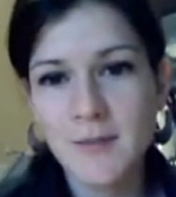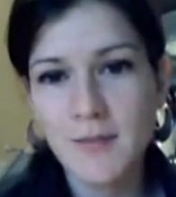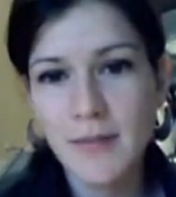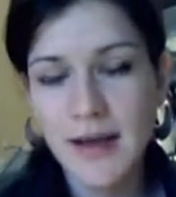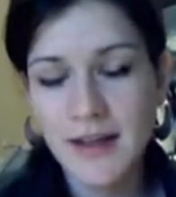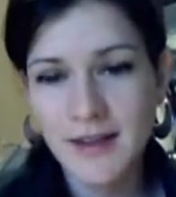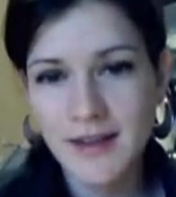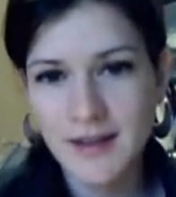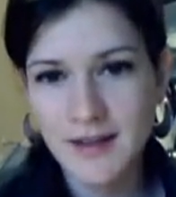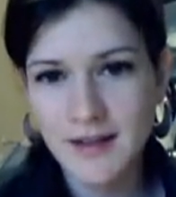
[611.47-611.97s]

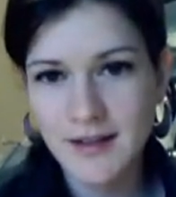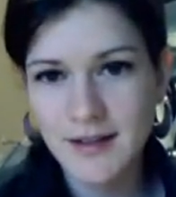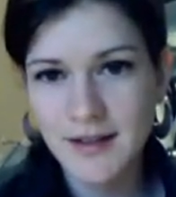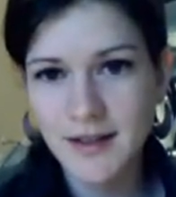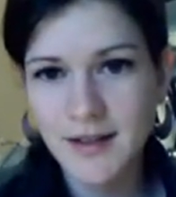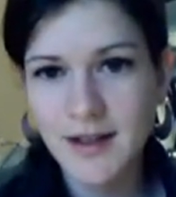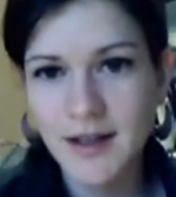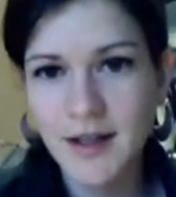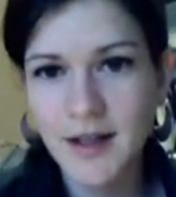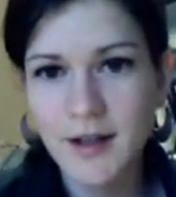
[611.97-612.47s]
method
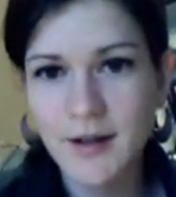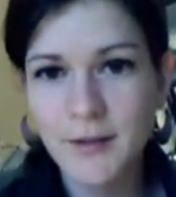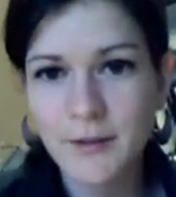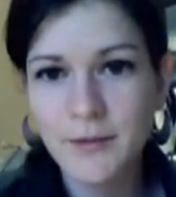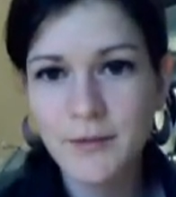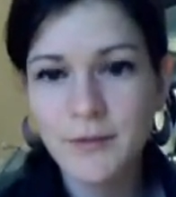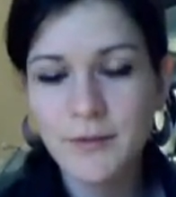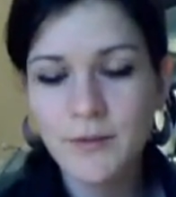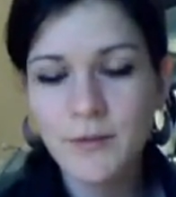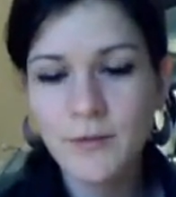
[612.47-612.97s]

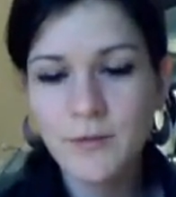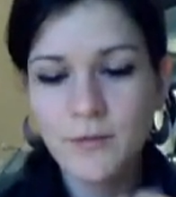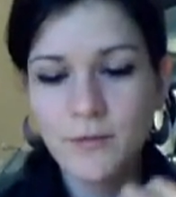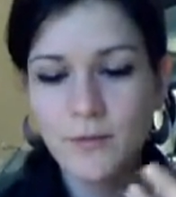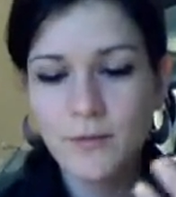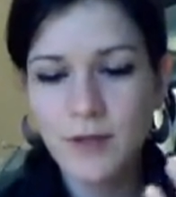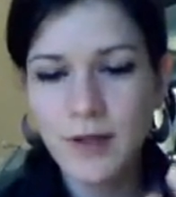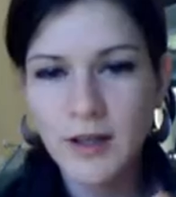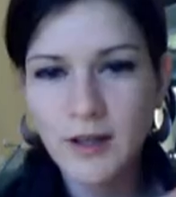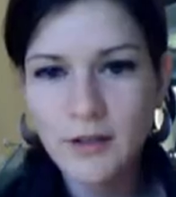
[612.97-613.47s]
of
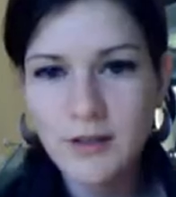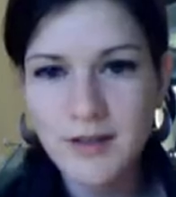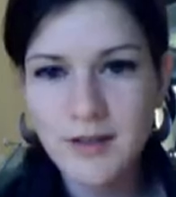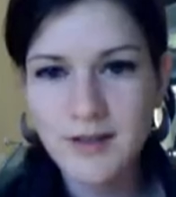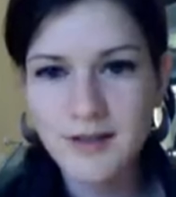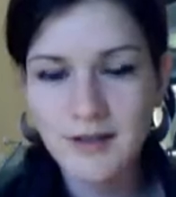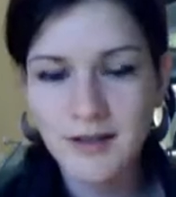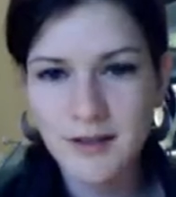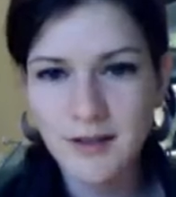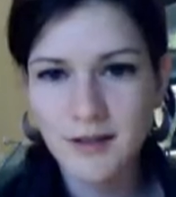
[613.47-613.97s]

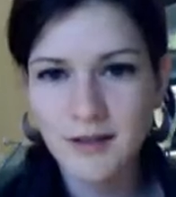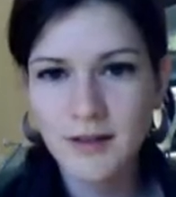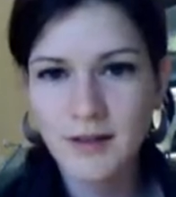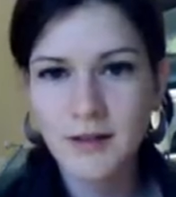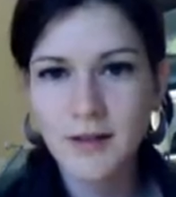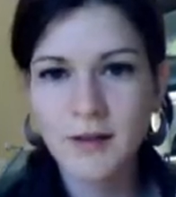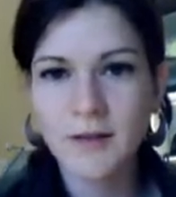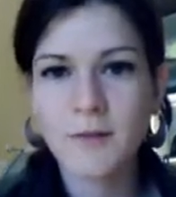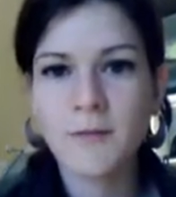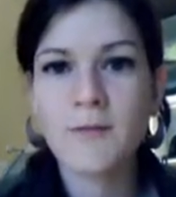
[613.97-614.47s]
increasing
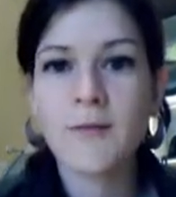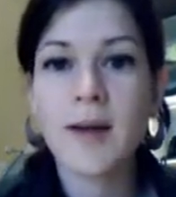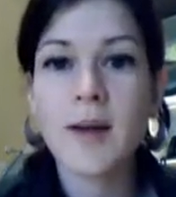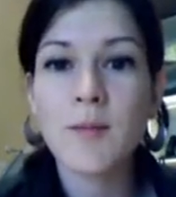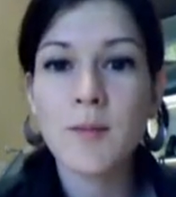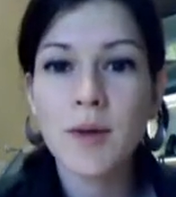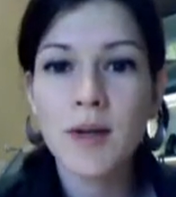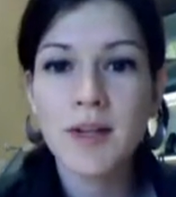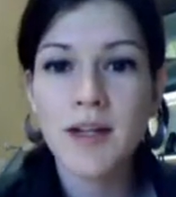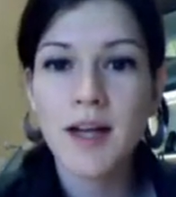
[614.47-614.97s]
your
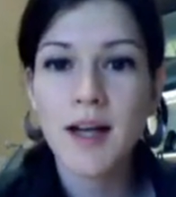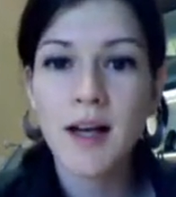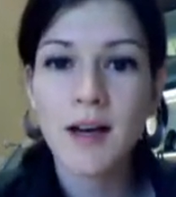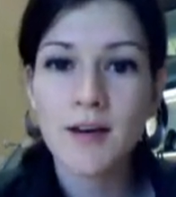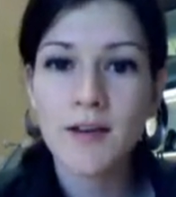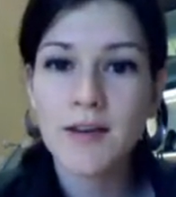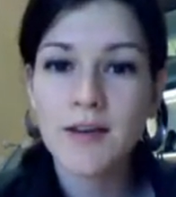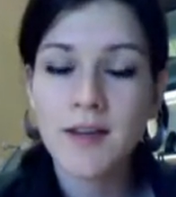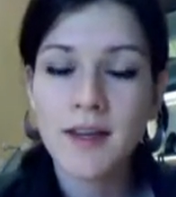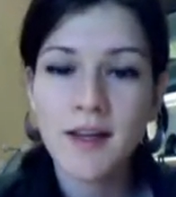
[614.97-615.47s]
vibrant
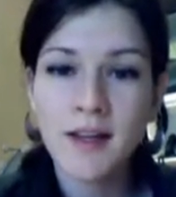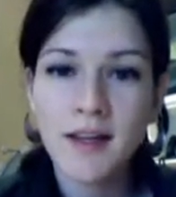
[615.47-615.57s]
health